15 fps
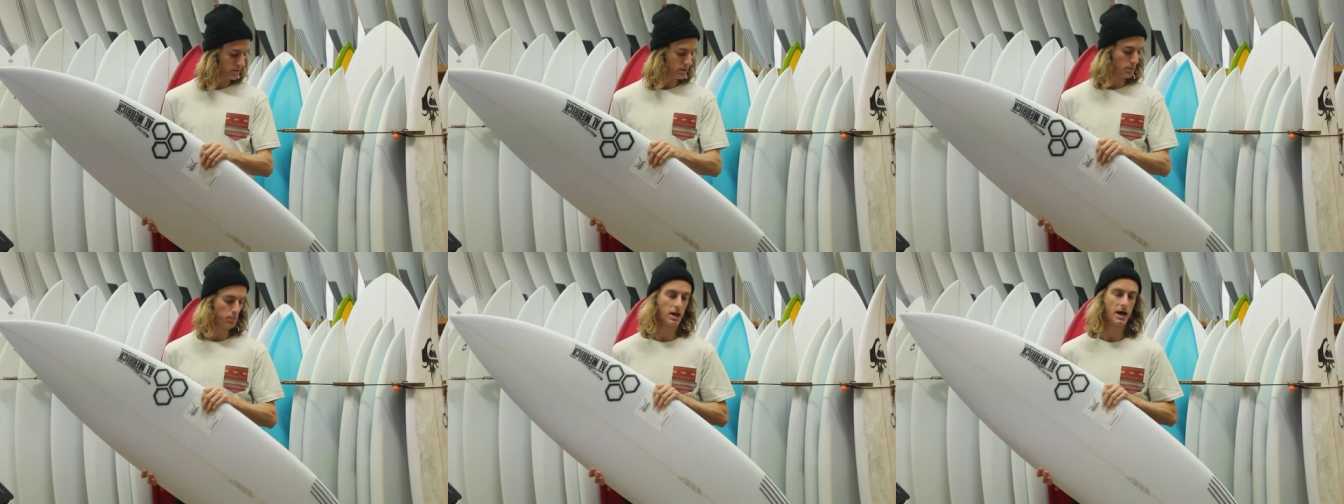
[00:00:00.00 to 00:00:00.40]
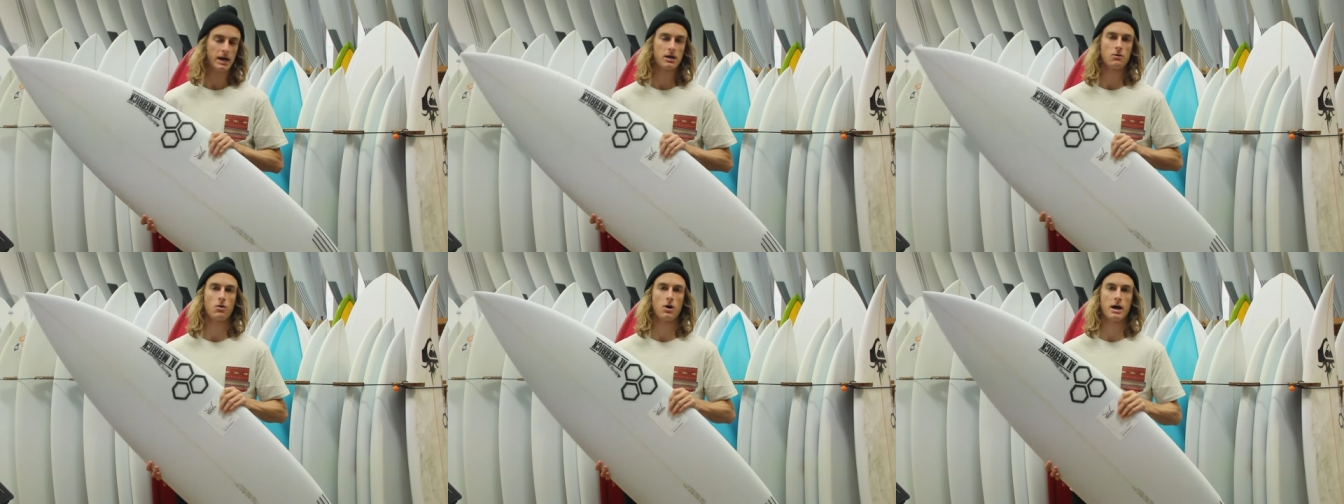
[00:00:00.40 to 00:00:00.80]
The
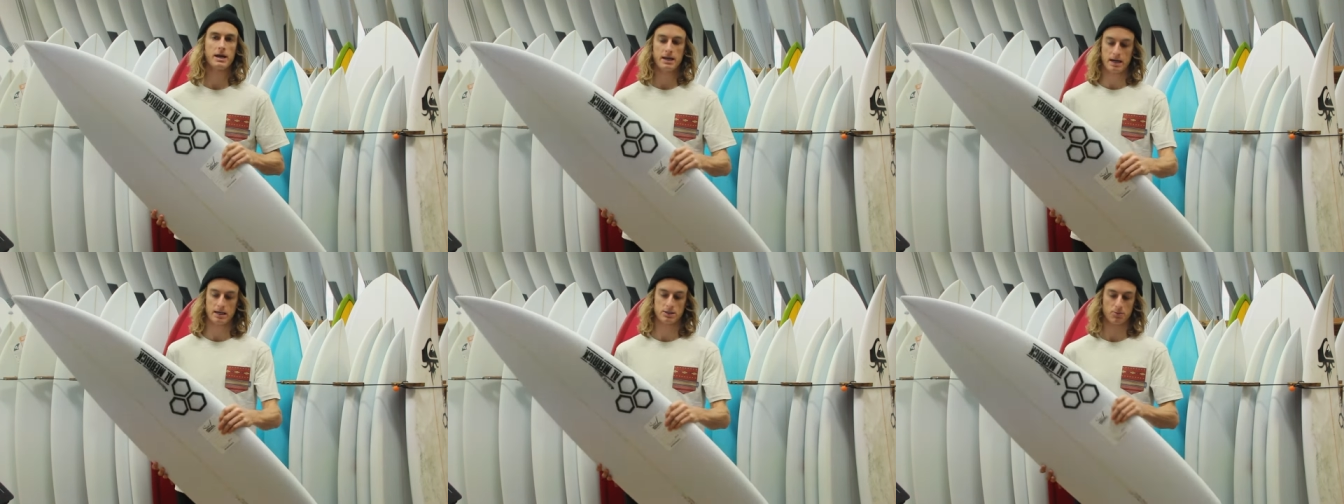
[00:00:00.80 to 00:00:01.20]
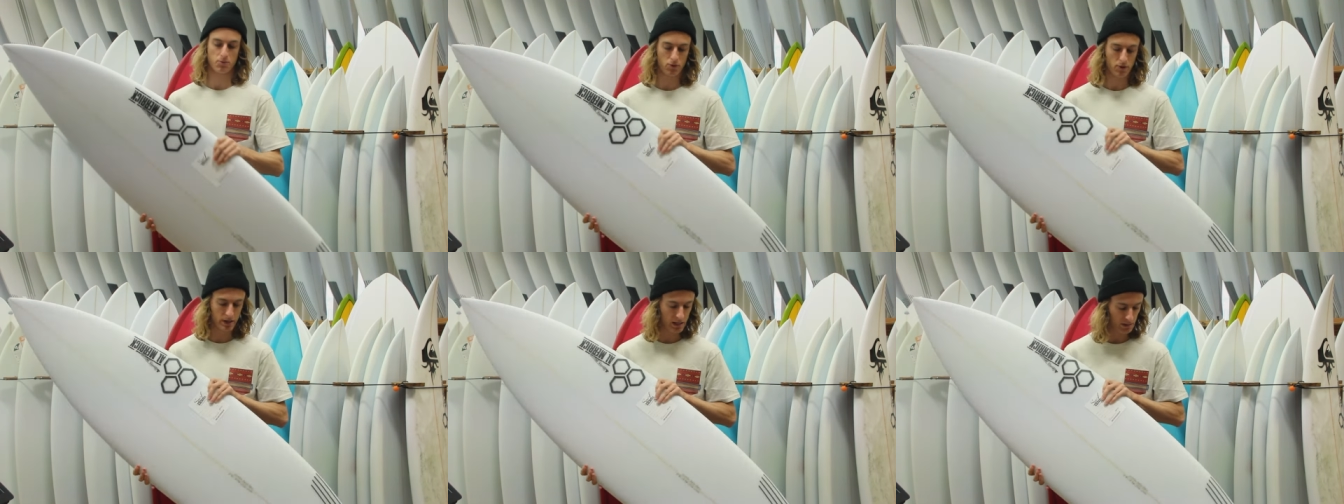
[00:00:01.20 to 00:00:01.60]
black and white has a
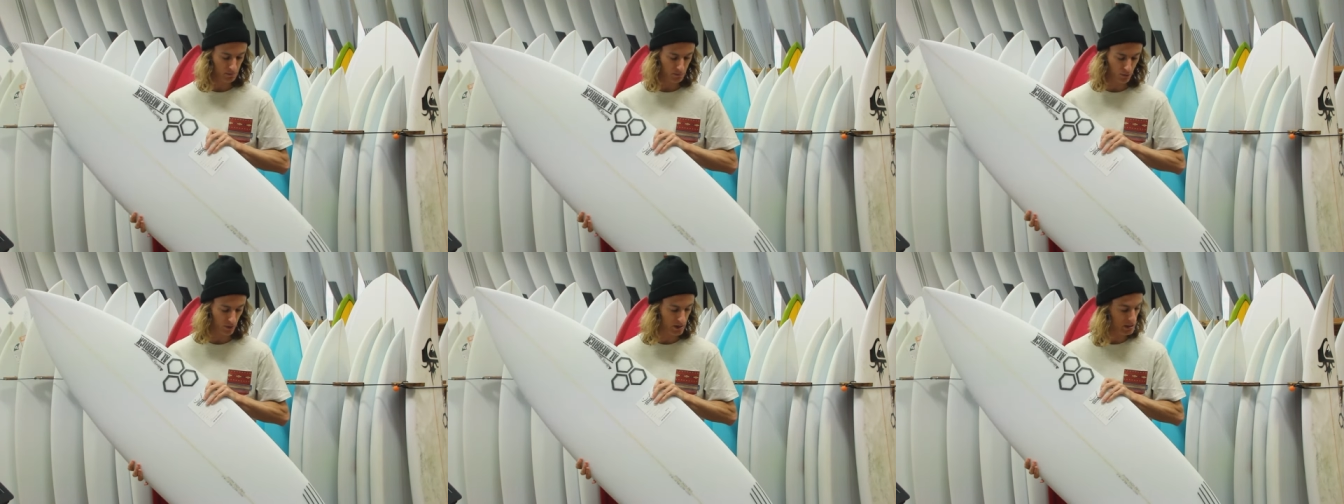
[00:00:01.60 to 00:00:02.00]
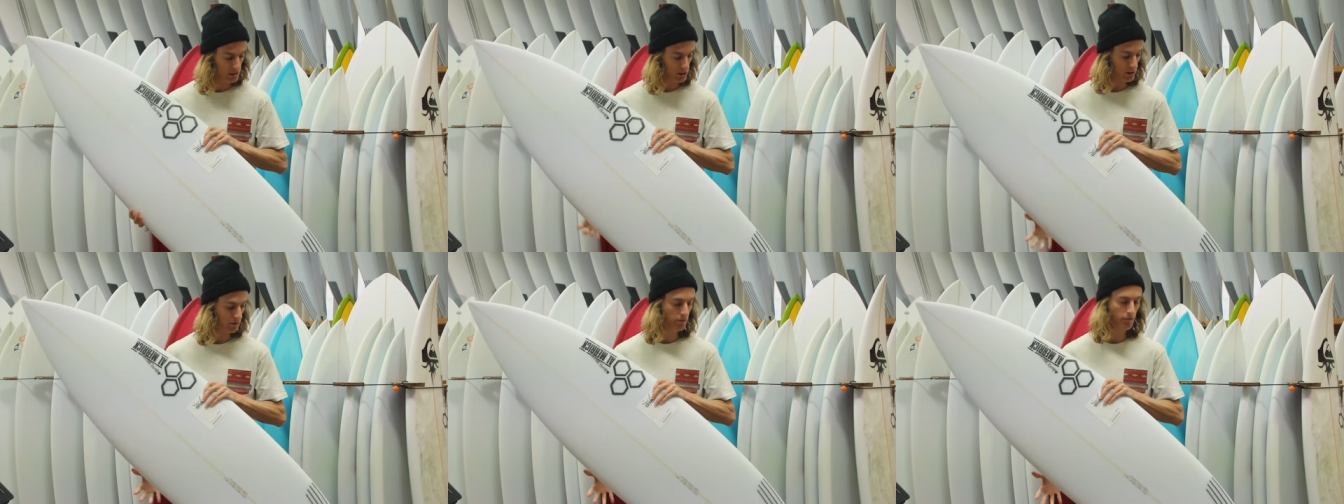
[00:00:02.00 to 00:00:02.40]
pretty pretty
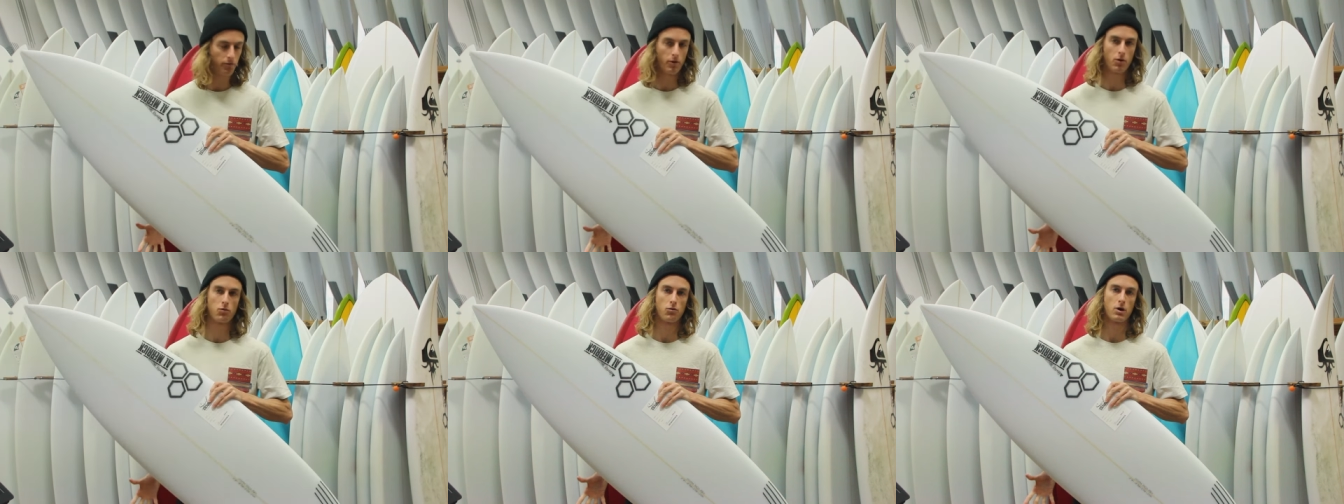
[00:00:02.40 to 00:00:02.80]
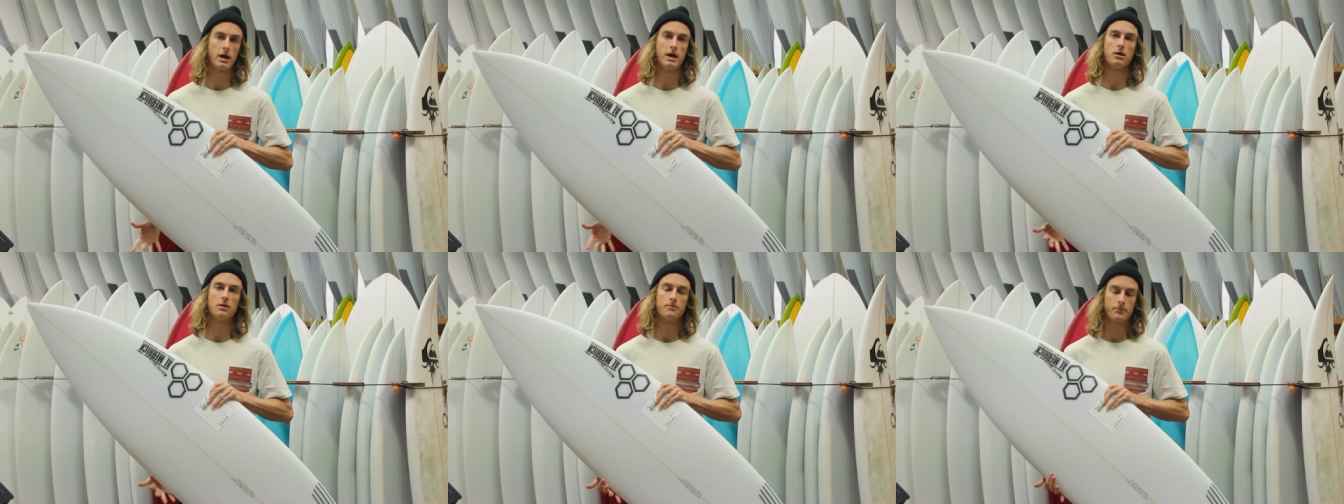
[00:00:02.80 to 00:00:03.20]
good full
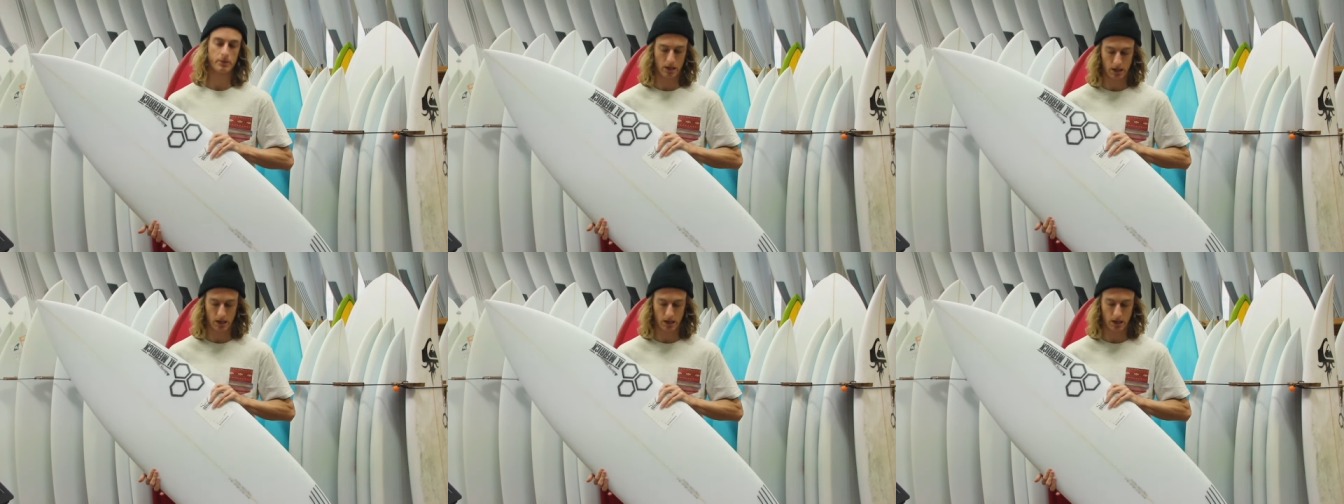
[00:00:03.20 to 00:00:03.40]
rail.